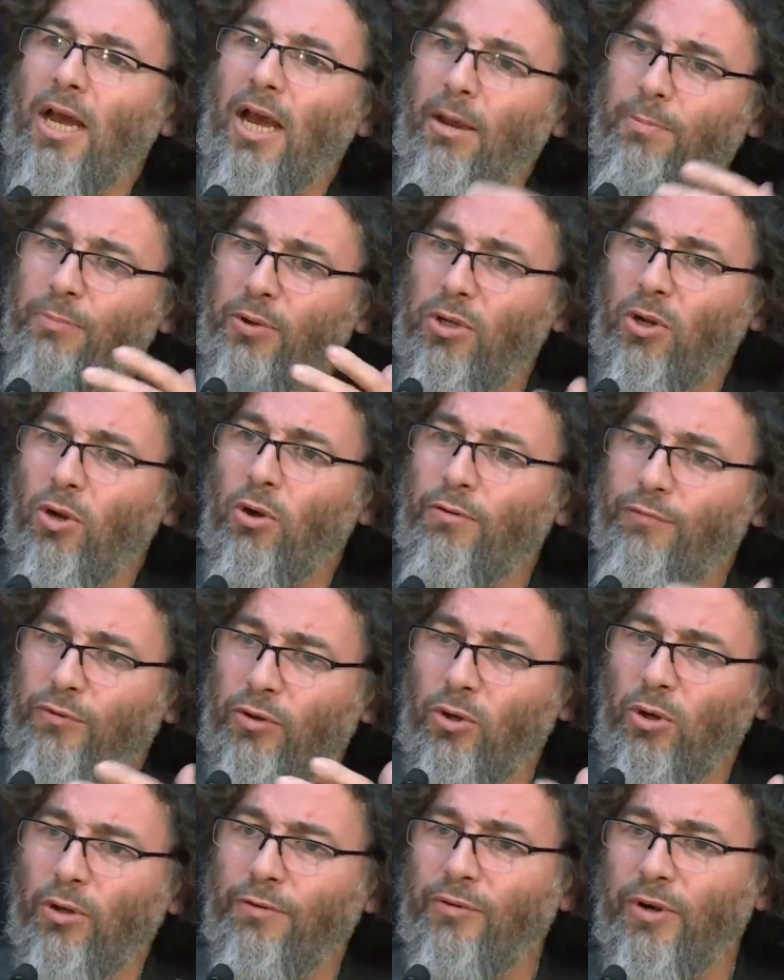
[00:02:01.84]
happened over
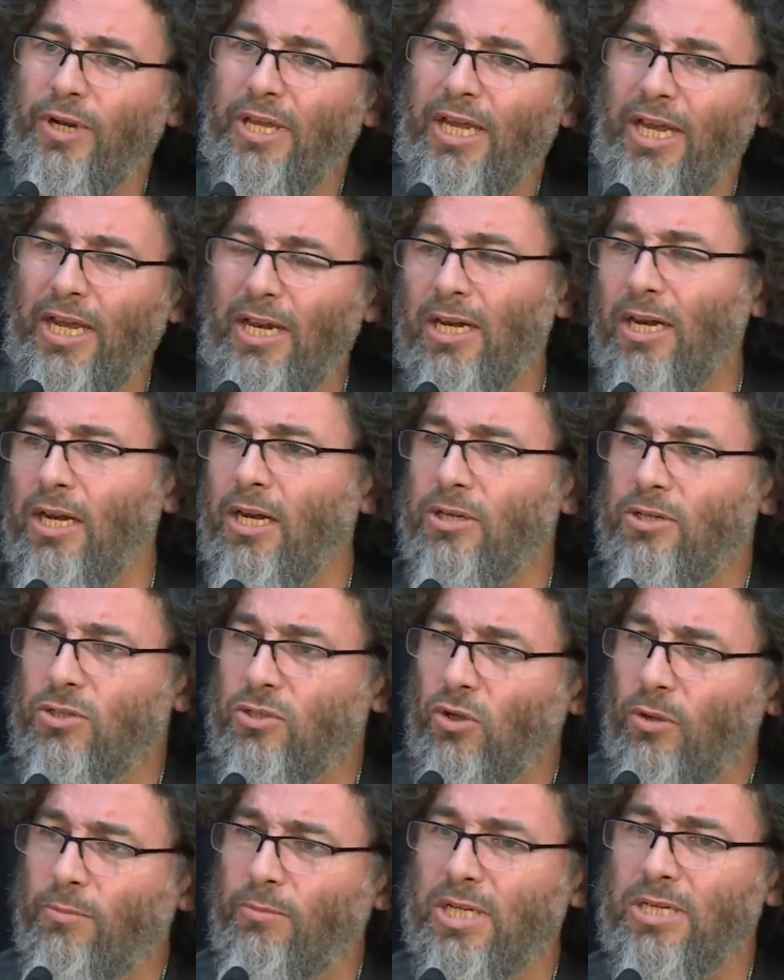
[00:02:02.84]
and over again, and I
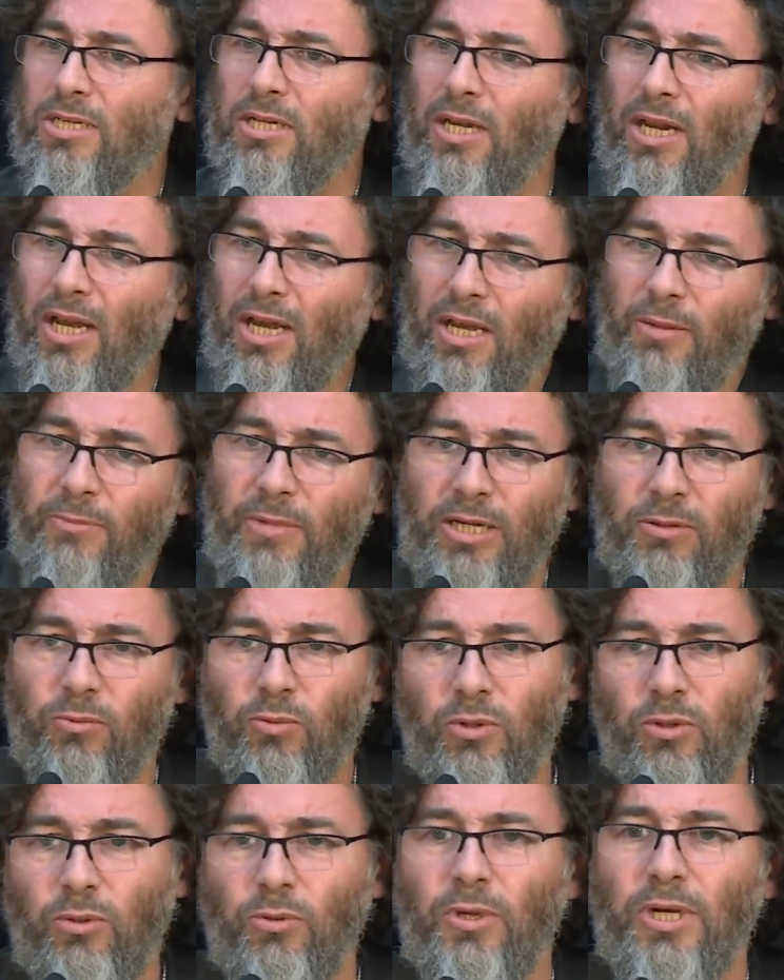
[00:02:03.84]
stopped my salah, I made
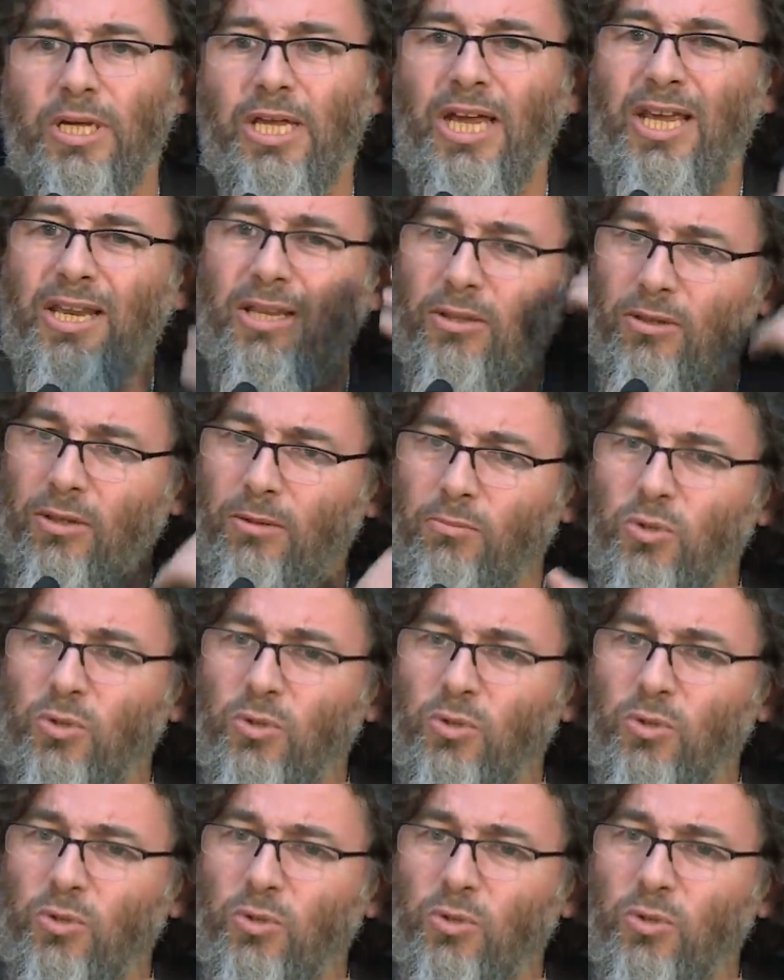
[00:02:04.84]
wudu again, and the